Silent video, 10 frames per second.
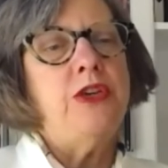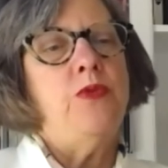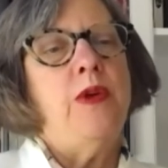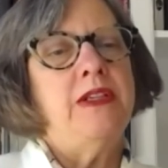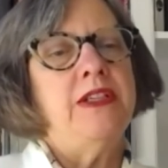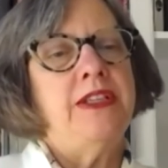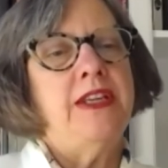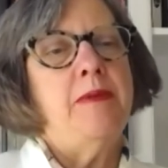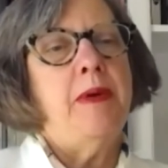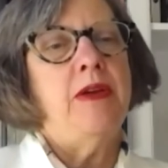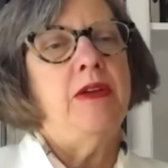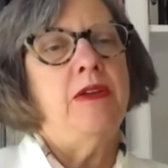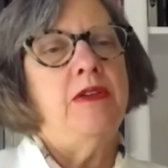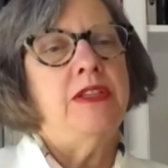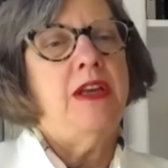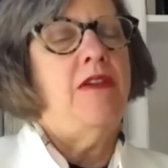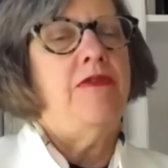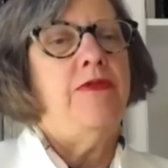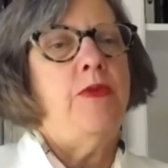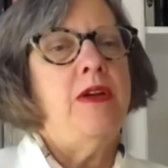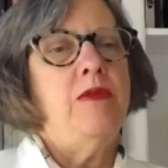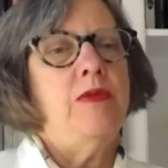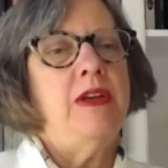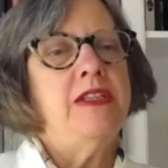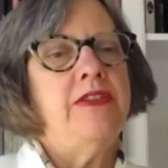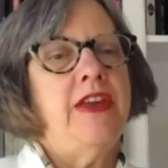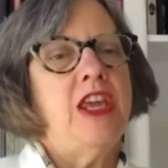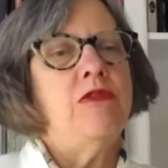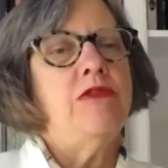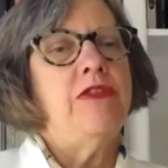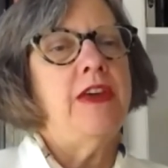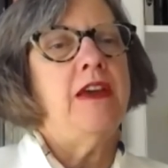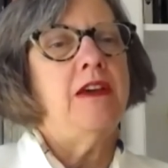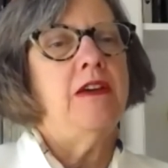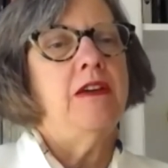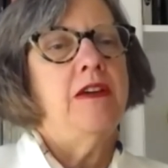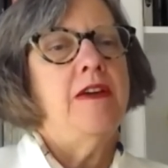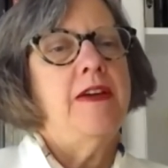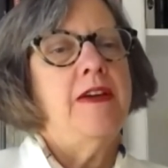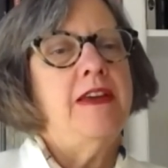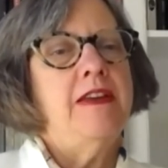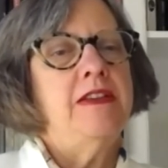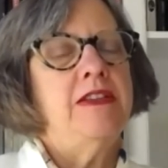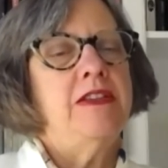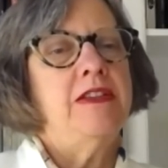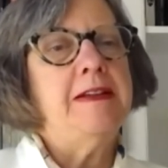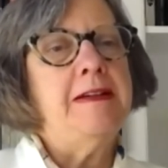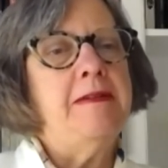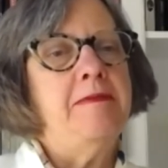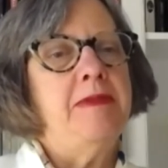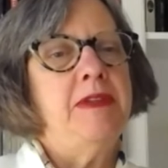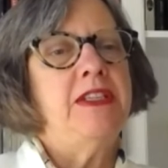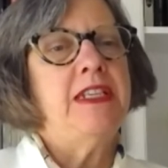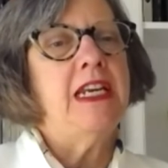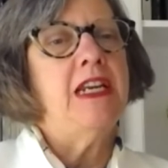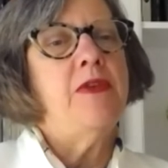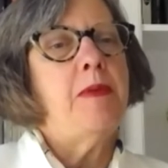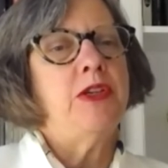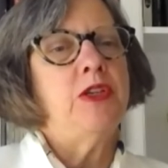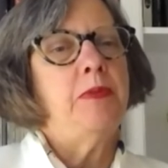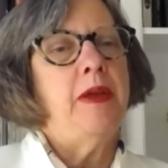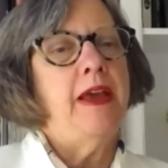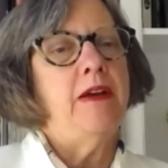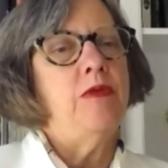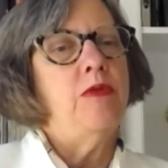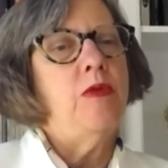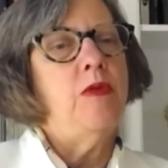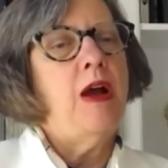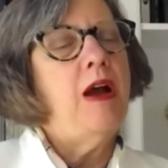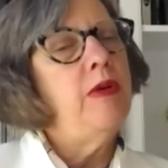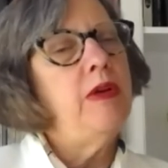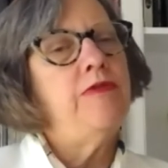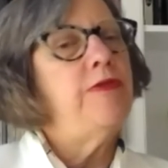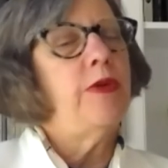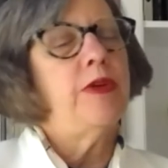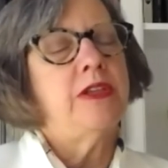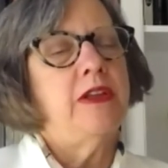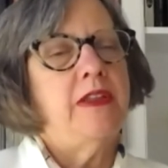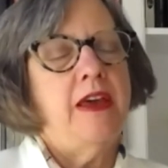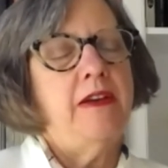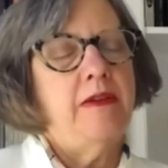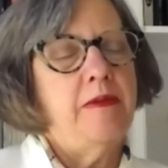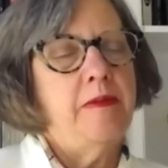do you want to say about yourself? What is it that you think is distinctive about your playing? Or how are you focused on that?